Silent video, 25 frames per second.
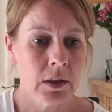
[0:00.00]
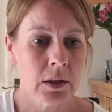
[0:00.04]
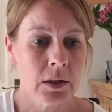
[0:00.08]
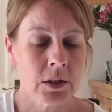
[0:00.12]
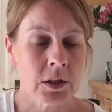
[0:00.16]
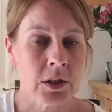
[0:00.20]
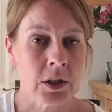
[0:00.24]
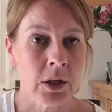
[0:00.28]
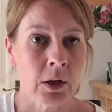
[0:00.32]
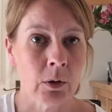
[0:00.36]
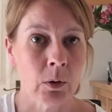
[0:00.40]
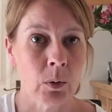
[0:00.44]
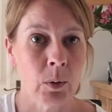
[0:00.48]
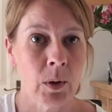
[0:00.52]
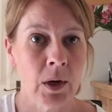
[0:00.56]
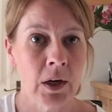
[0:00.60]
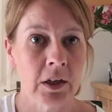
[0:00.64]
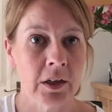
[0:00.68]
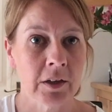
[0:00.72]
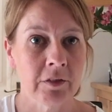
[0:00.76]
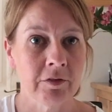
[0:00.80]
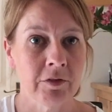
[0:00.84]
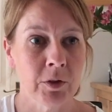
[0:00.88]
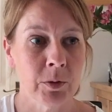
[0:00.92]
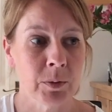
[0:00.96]
So I'm quite
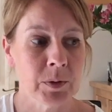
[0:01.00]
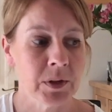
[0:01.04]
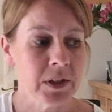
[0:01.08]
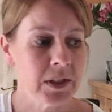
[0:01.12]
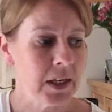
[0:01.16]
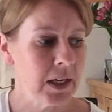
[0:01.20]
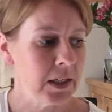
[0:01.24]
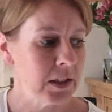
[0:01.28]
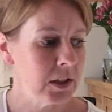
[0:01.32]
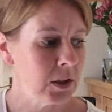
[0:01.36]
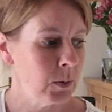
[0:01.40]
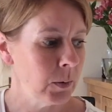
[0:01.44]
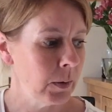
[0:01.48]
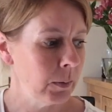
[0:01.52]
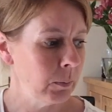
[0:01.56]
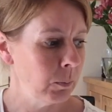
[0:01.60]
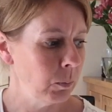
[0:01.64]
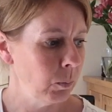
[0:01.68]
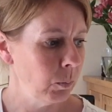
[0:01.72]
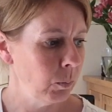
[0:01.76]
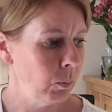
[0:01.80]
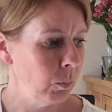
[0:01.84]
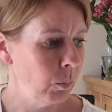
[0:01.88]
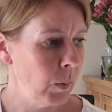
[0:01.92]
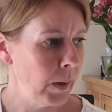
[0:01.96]
looking forward to that. So I'm
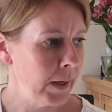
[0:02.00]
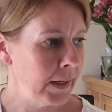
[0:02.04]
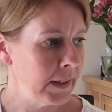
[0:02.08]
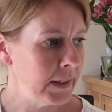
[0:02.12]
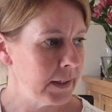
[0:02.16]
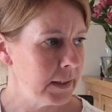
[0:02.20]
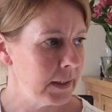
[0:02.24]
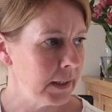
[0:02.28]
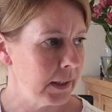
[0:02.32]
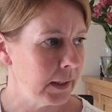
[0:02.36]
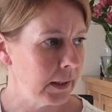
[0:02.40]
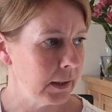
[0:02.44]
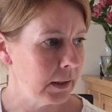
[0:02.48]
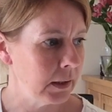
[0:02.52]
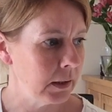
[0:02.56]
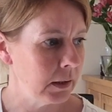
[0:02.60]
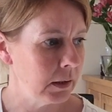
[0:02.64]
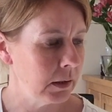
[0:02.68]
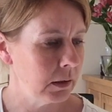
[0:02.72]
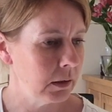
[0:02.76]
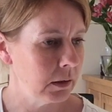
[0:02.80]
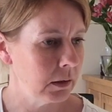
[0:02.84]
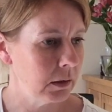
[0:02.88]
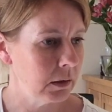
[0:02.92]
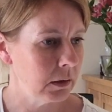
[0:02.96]
waiting,
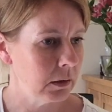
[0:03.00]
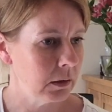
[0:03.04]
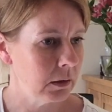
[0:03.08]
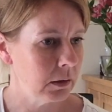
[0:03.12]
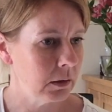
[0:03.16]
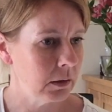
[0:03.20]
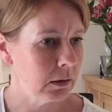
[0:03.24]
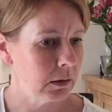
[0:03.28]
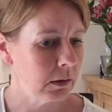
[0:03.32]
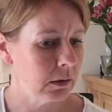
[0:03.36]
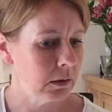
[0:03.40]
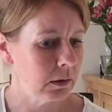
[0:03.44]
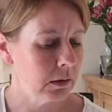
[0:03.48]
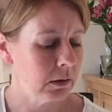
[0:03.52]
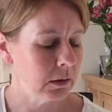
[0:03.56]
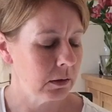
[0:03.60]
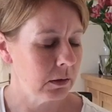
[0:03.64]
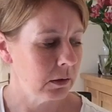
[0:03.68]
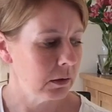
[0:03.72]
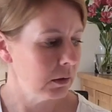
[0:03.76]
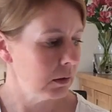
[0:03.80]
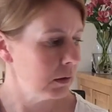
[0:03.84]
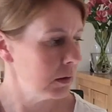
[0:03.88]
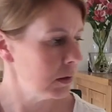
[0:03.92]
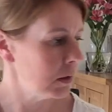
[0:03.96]

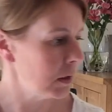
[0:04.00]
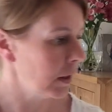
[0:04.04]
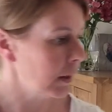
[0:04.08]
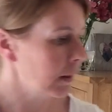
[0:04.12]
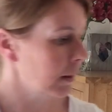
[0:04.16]
because I